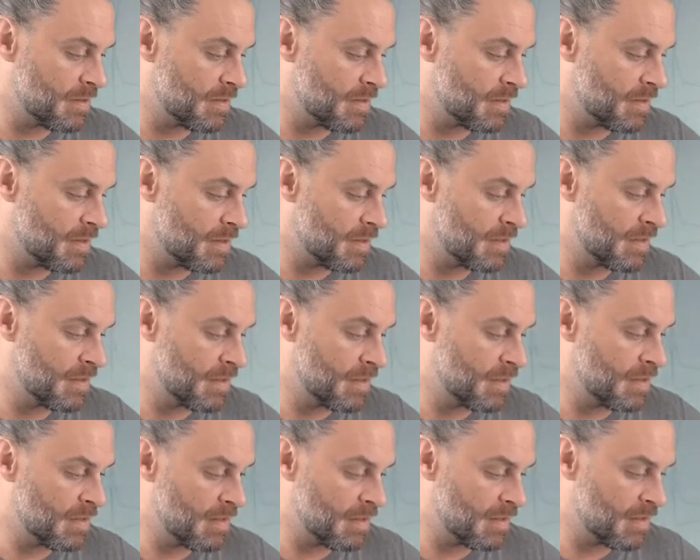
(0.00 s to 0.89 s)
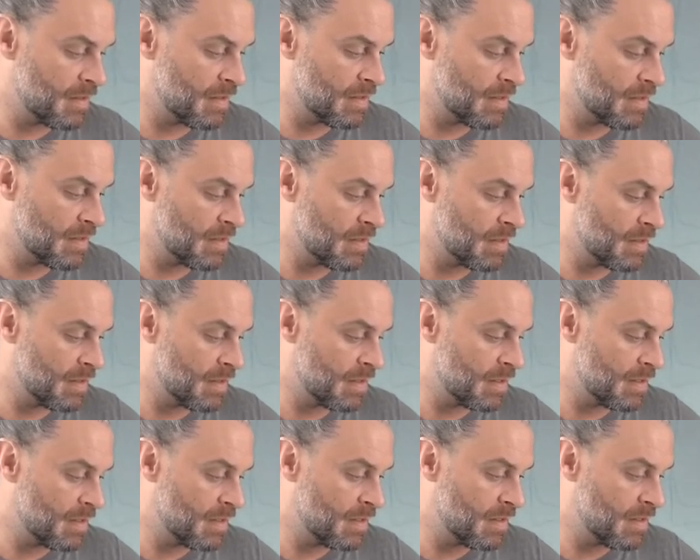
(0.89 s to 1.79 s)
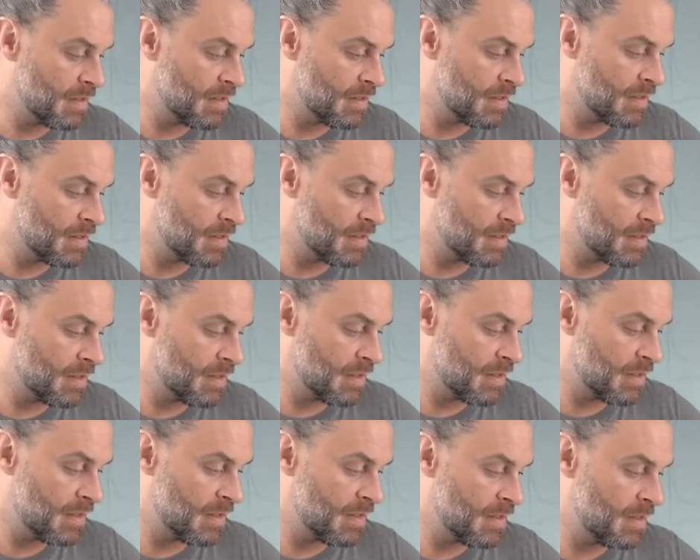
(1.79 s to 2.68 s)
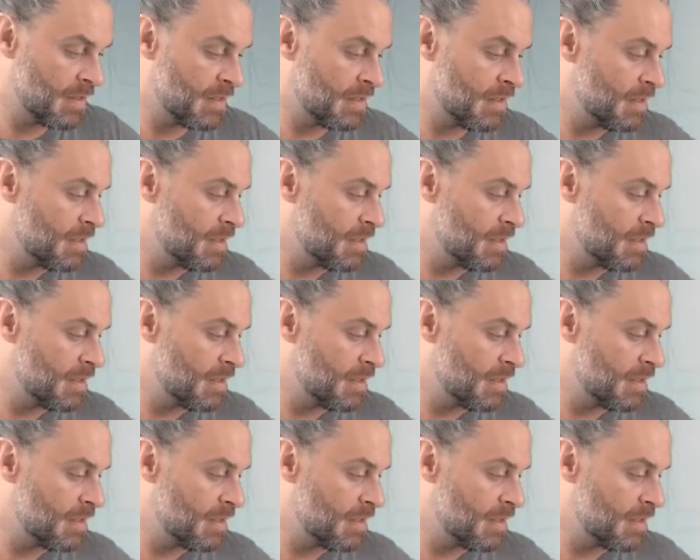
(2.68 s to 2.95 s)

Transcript: No one is speaking in this clip.